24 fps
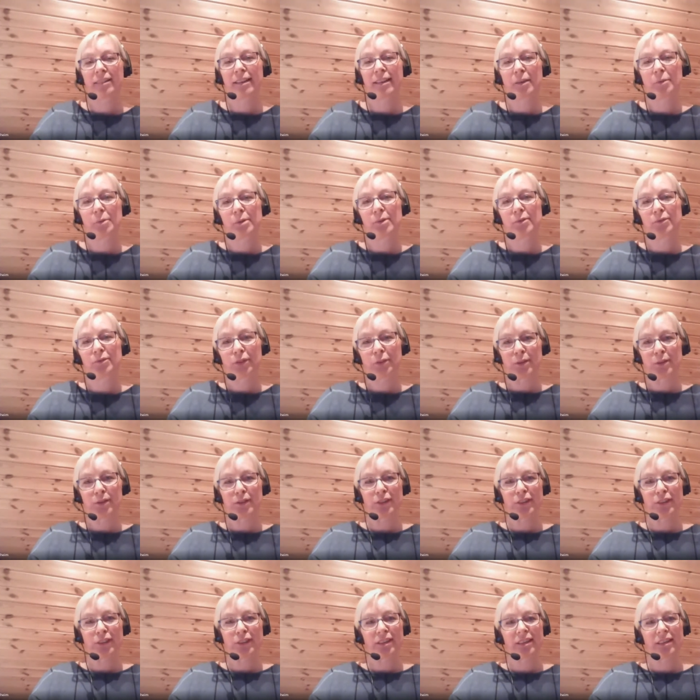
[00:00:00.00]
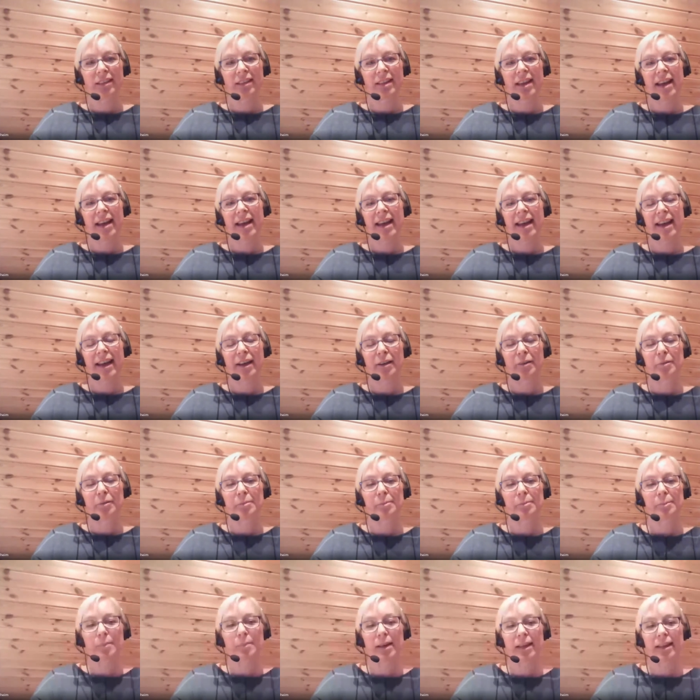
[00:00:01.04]
I will focus on uh,
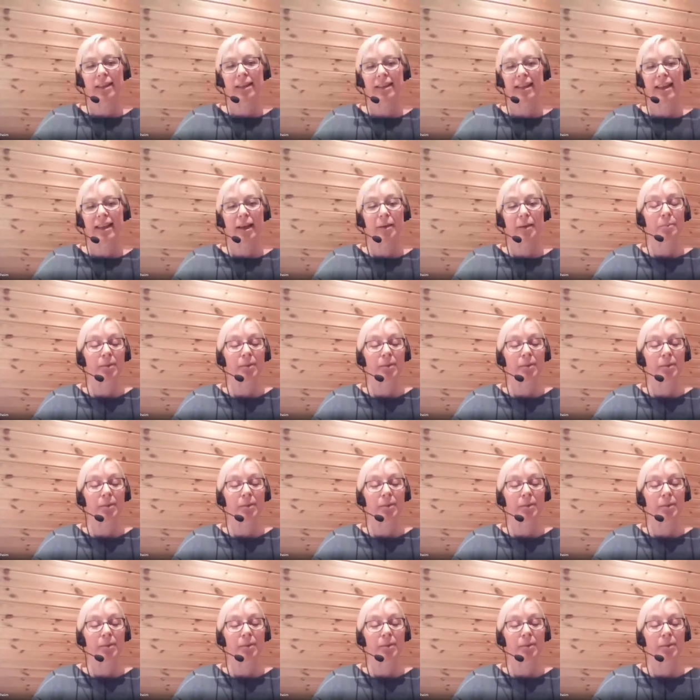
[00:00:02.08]
my uh,